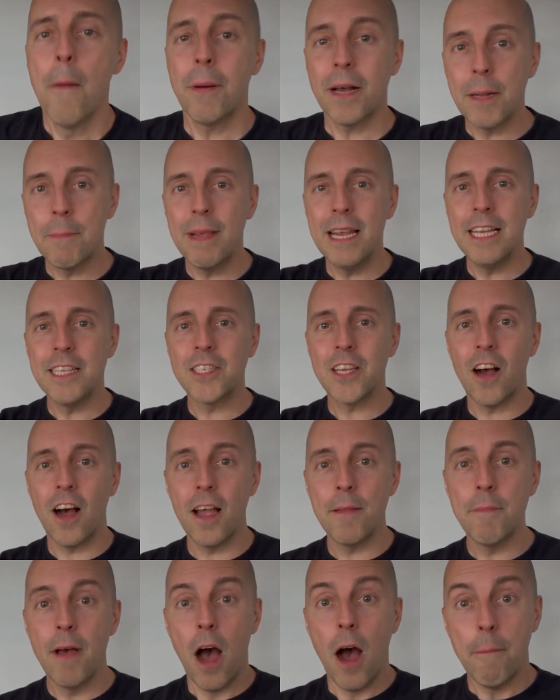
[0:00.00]
But in the
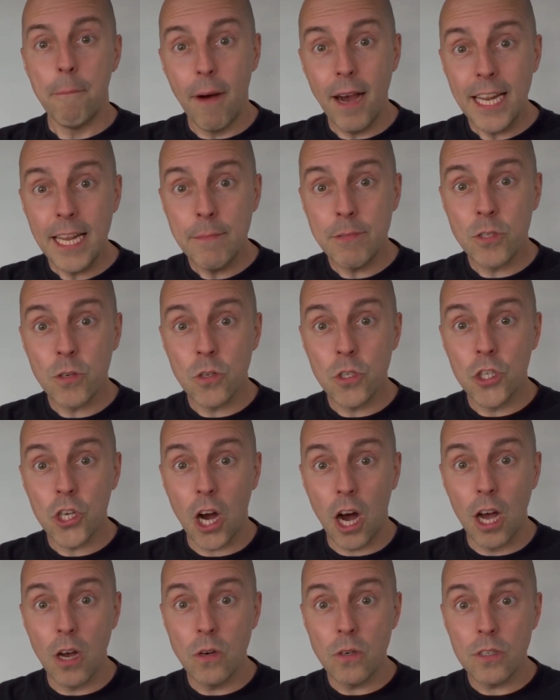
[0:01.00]
meantime, my name's John
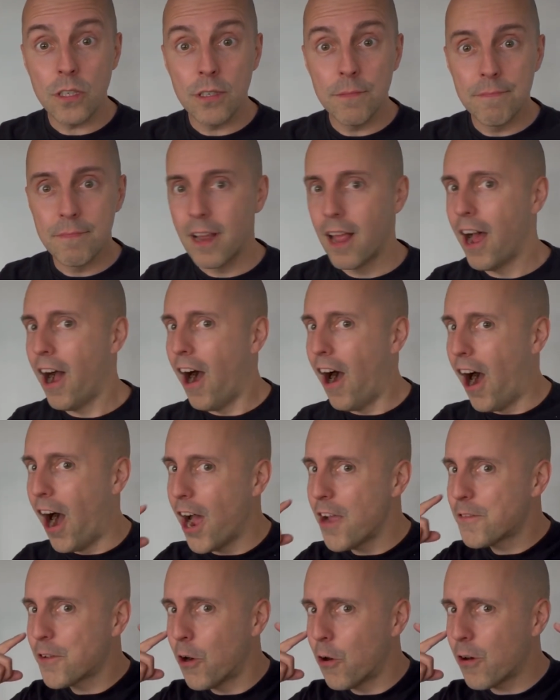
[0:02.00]
Child,
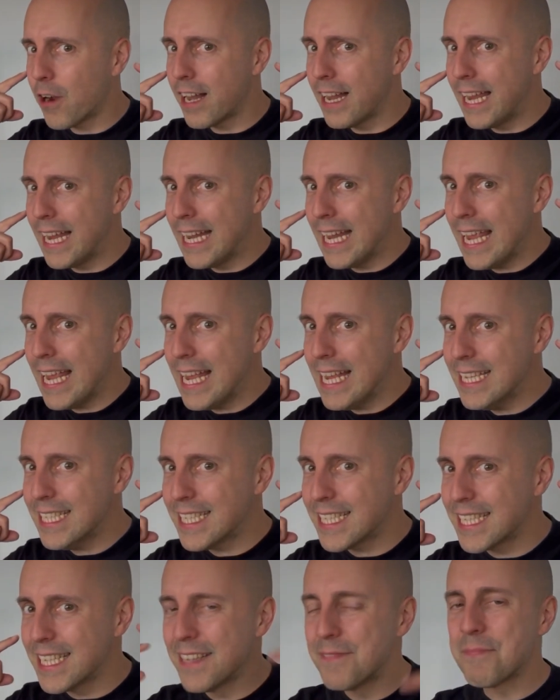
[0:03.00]
I've got clean
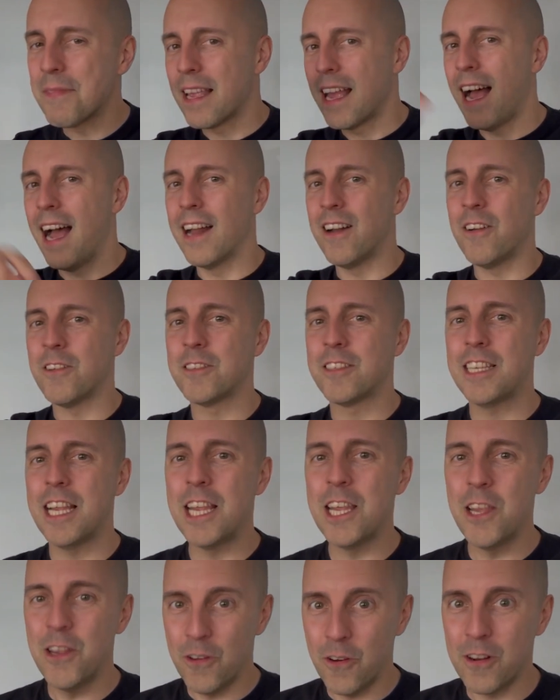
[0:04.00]
ears, and I'll see
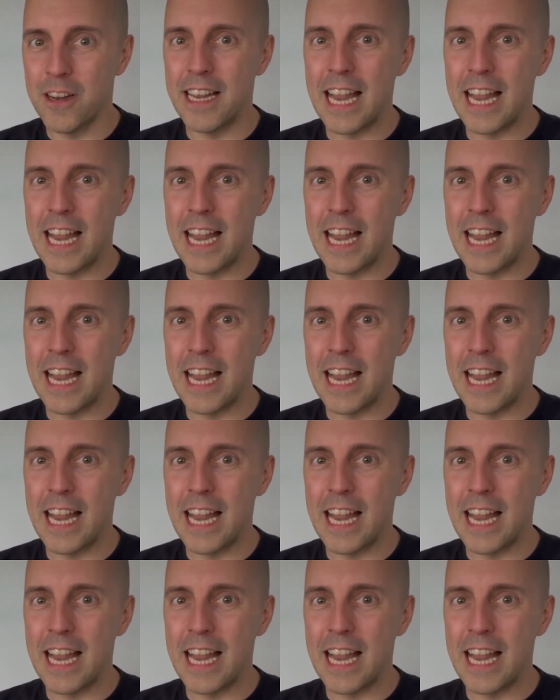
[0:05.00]
you on